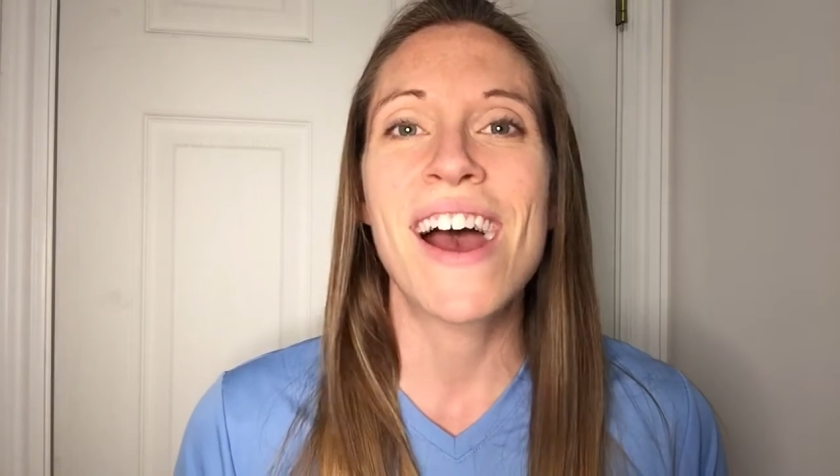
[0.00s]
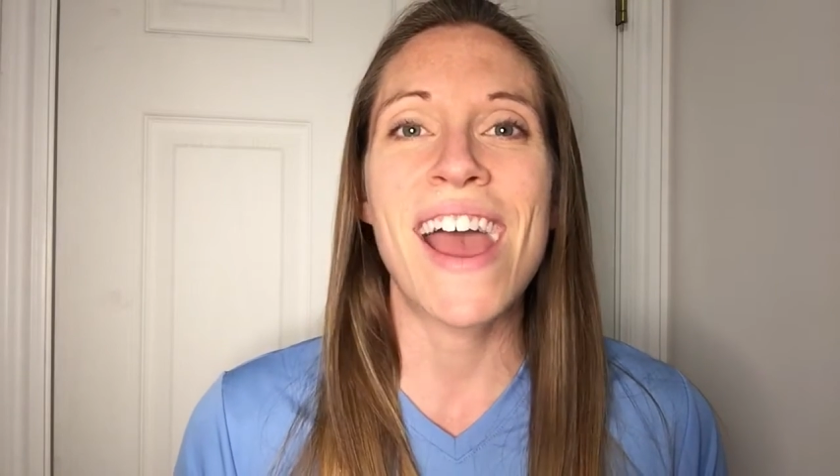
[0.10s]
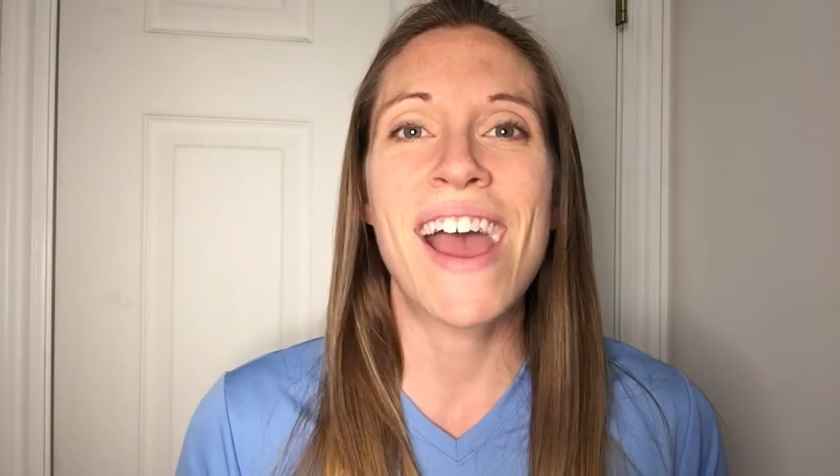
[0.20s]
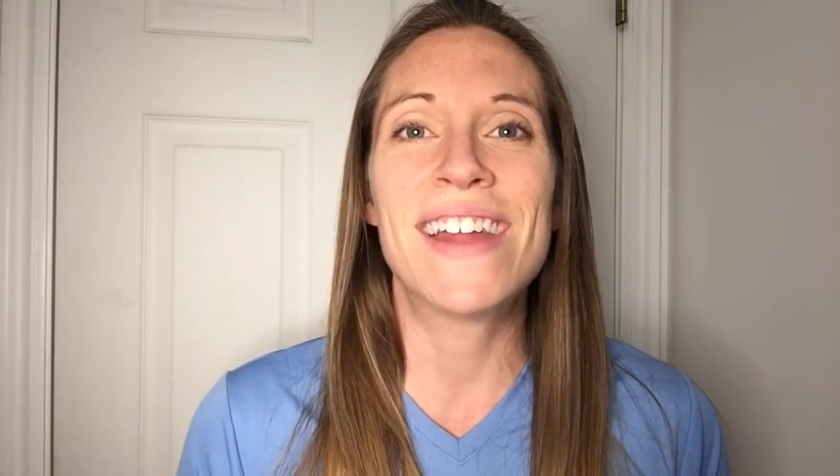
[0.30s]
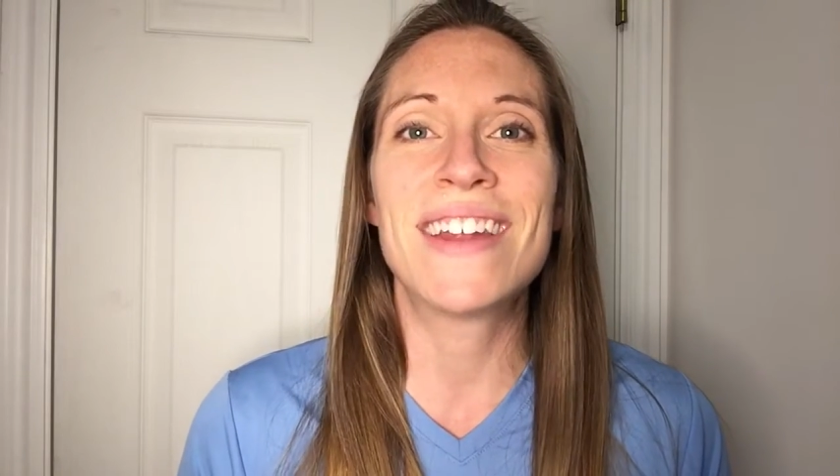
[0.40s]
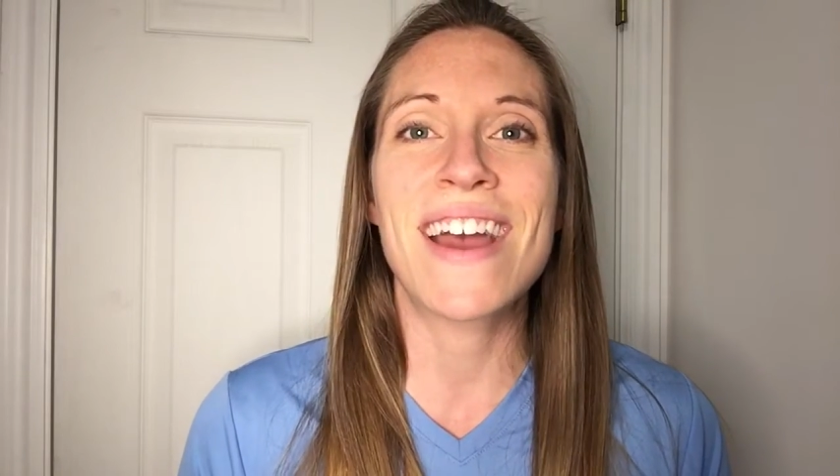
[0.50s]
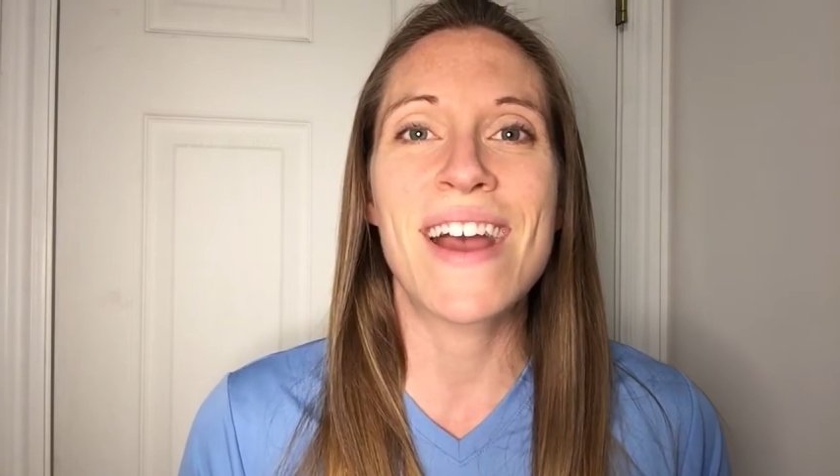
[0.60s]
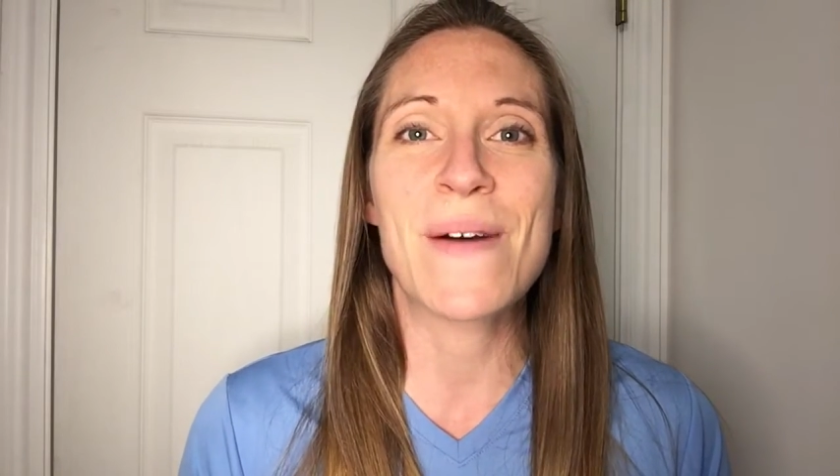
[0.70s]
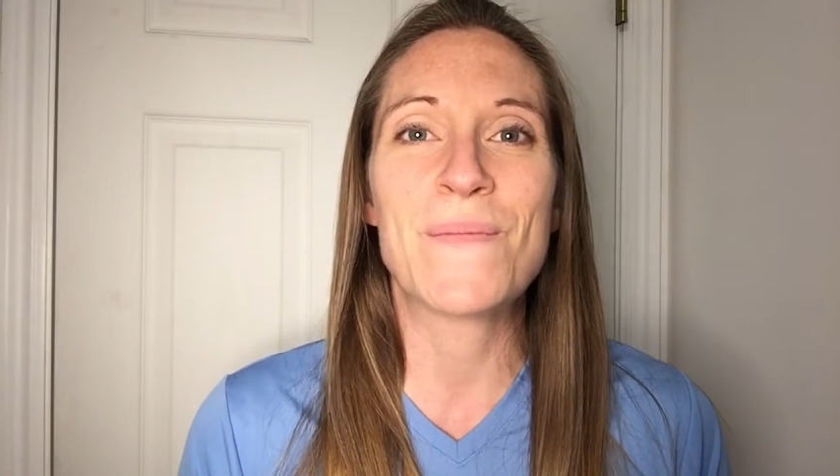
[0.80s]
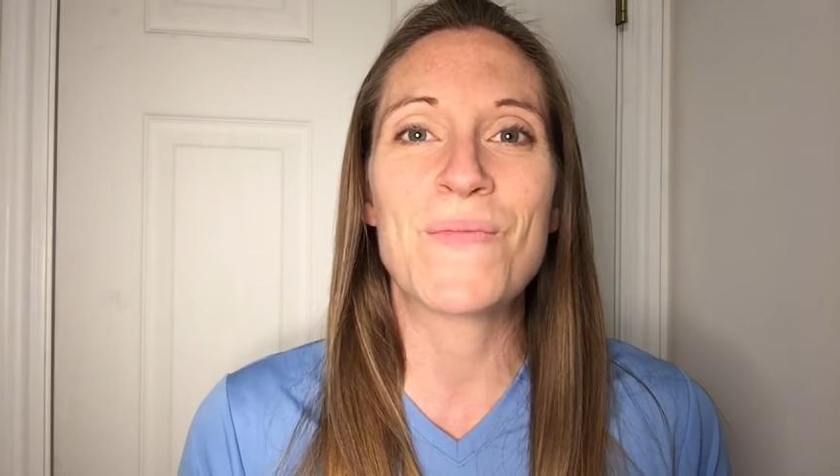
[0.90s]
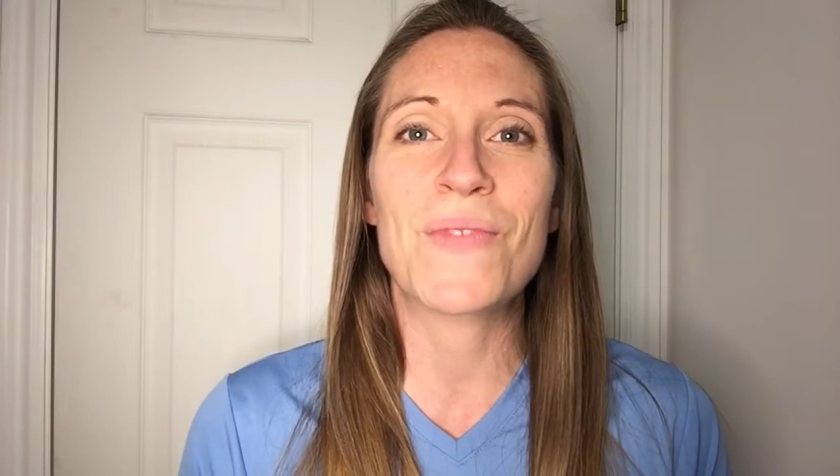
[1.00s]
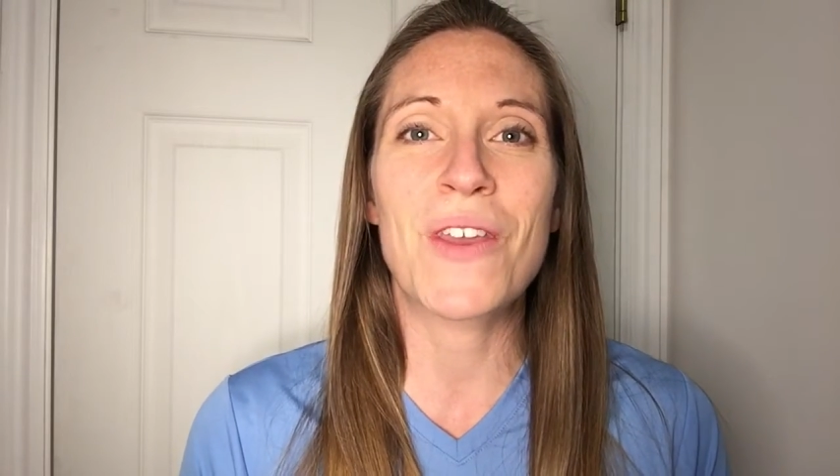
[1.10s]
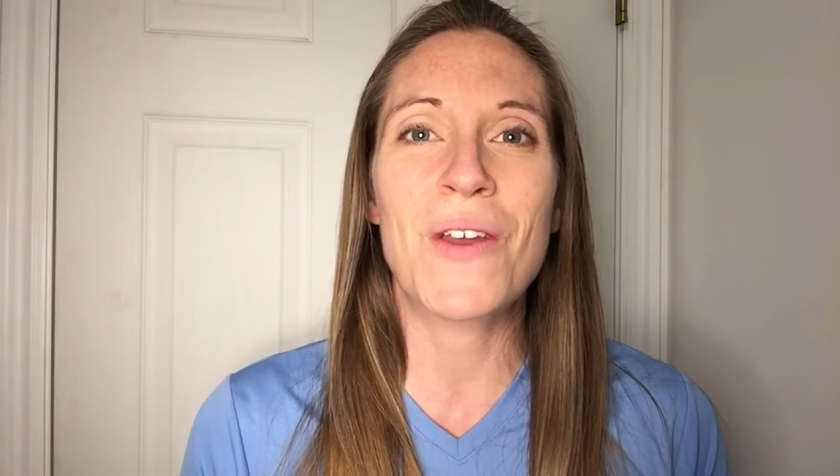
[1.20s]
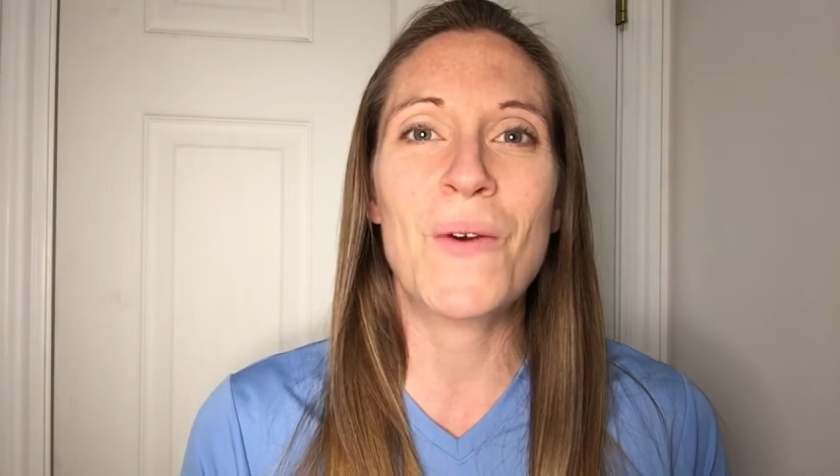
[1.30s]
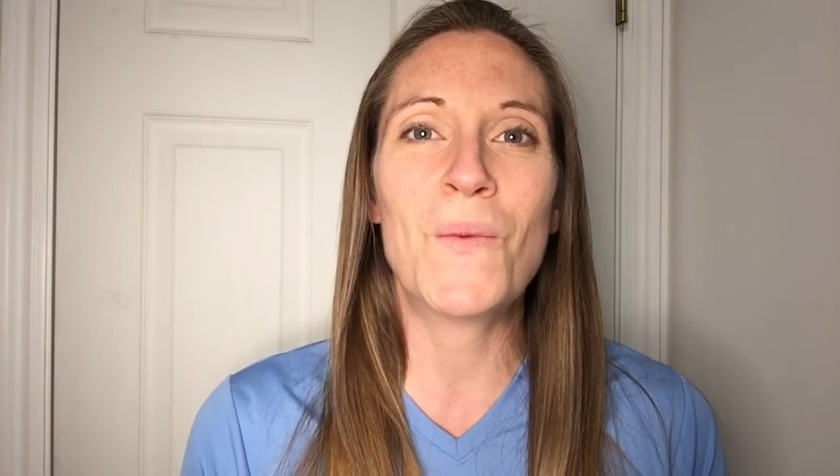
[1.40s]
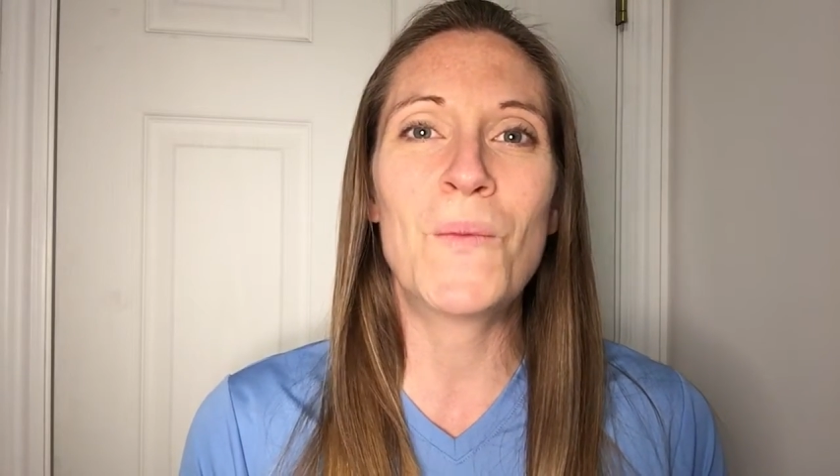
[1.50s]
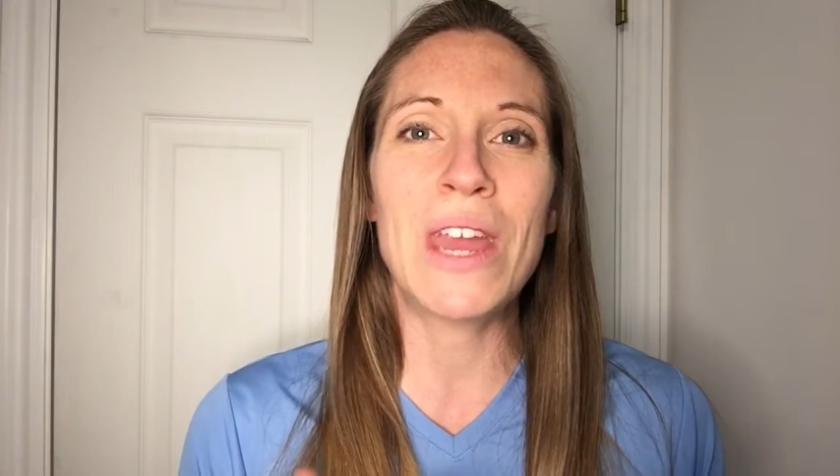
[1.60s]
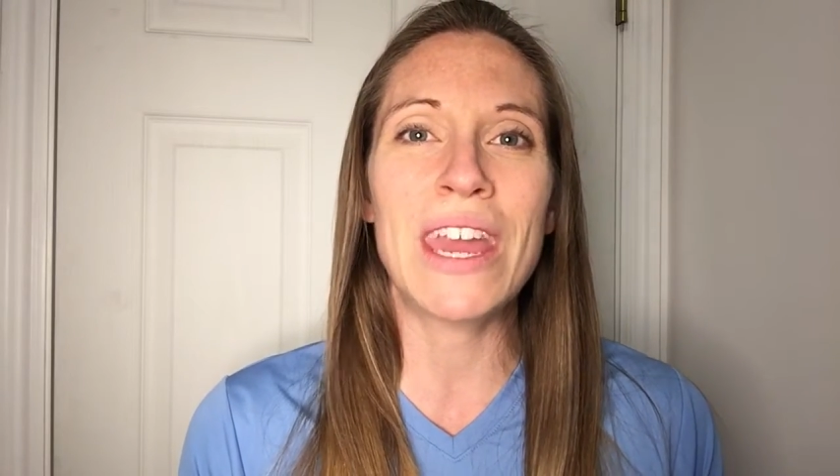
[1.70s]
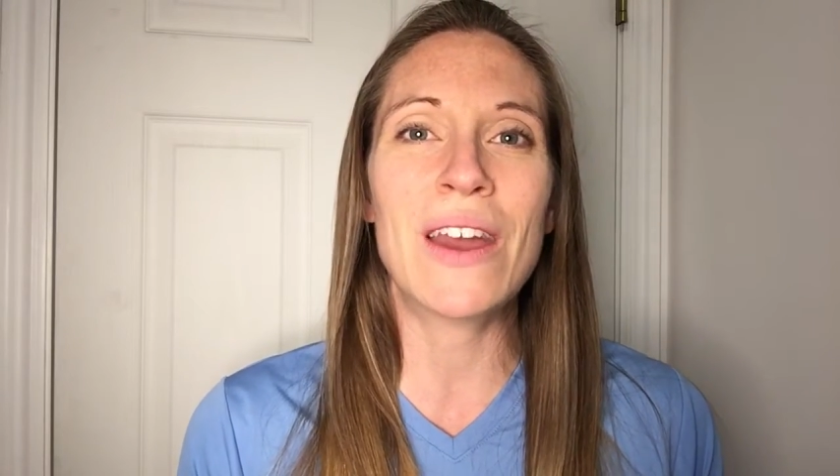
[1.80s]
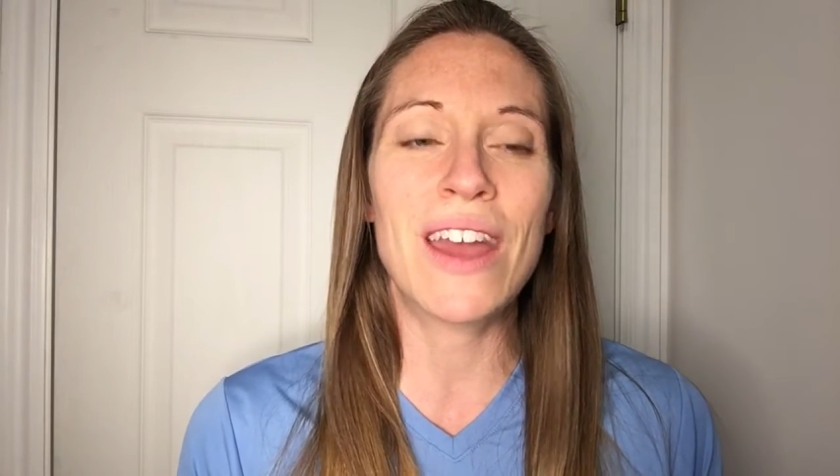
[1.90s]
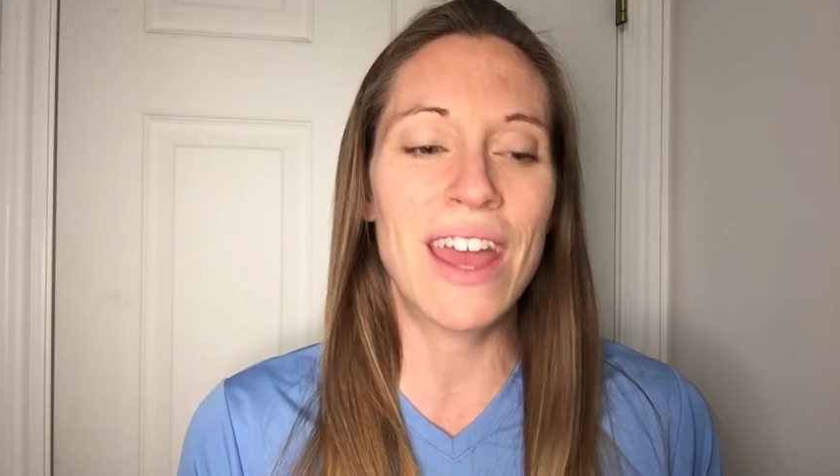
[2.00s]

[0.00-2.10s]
And we